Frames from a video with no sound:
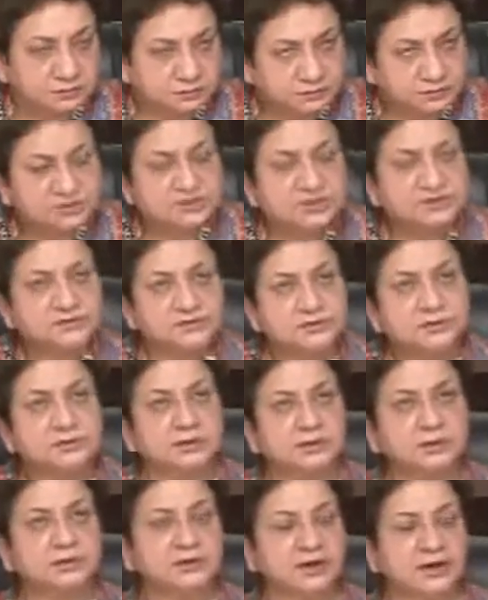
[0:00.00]
Yes,
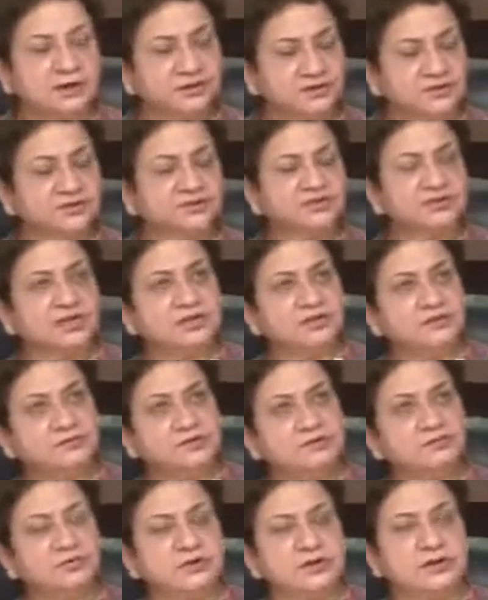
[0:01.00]
at this stage
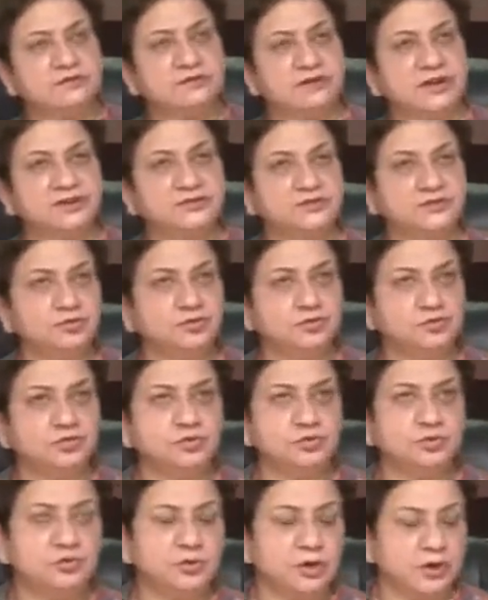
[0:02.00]
we would advise you
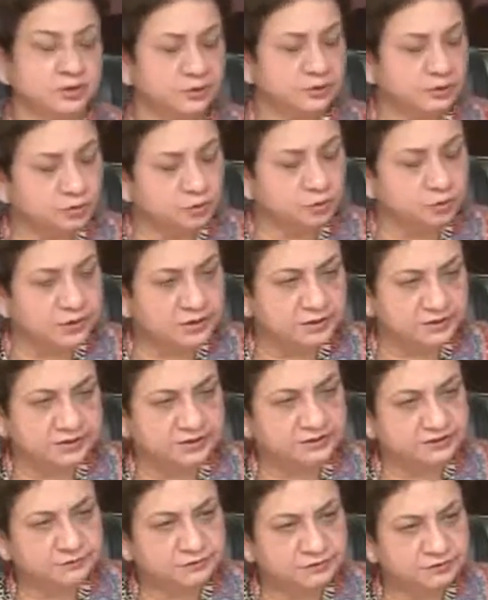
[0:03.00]
to undergo a
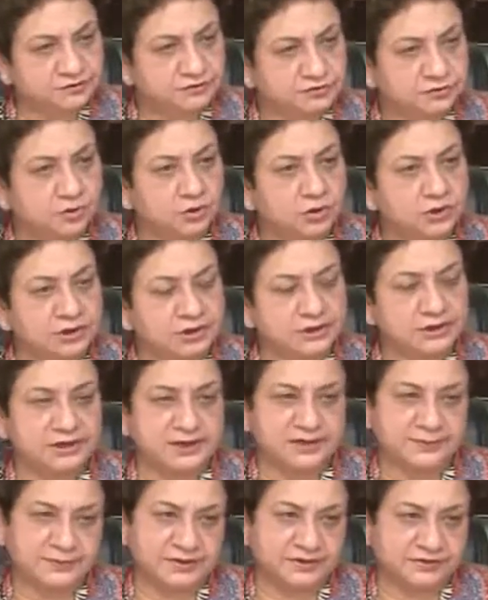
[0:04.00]
test which is called
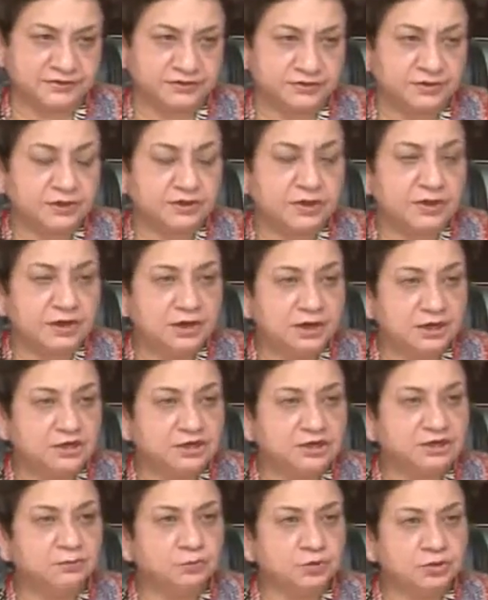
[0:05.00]
AMH,
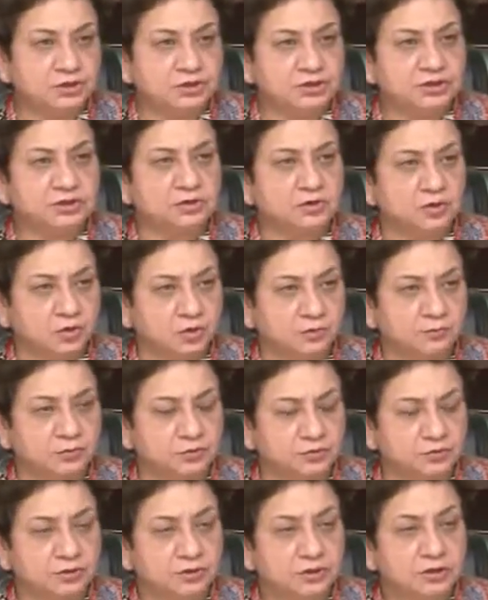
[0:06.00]
anti-Mullerian
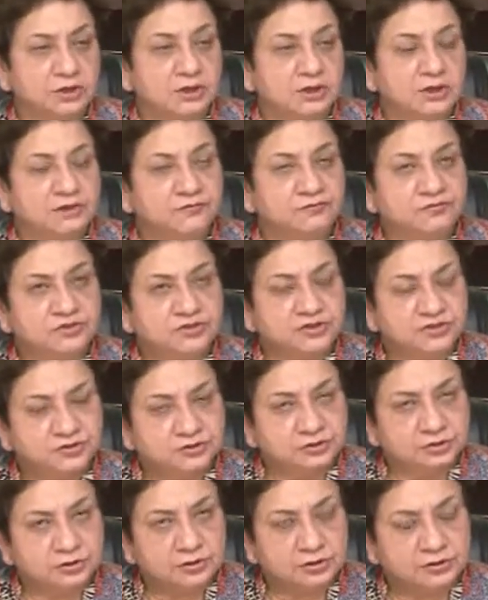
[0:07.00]
hormone. If this
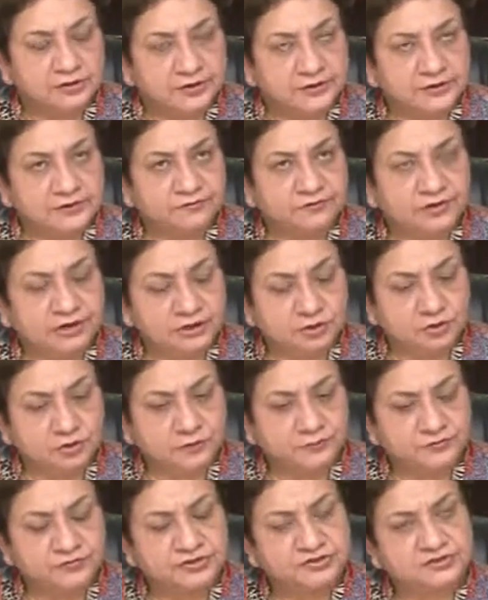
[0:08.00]
value
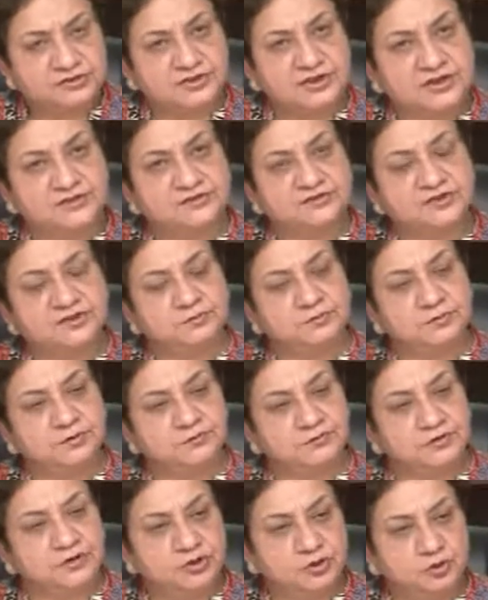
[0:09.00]
of this test is
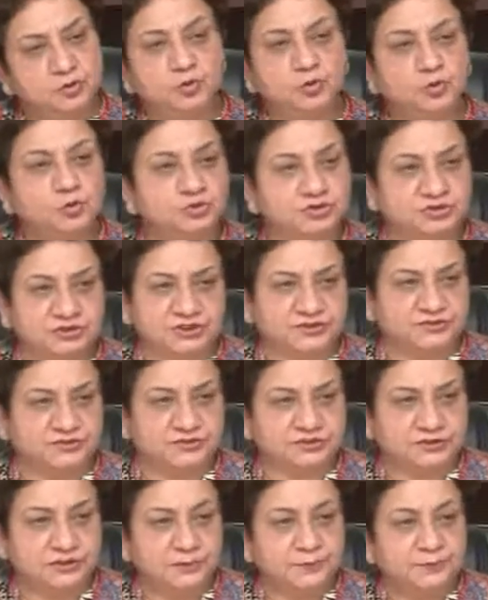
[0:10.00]
between 2 to
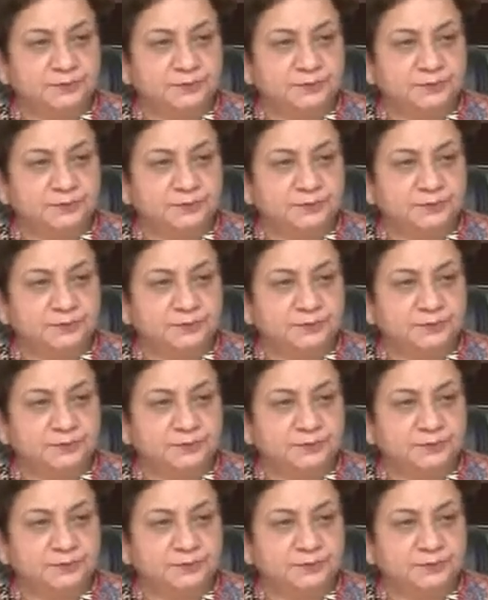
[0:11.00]
6,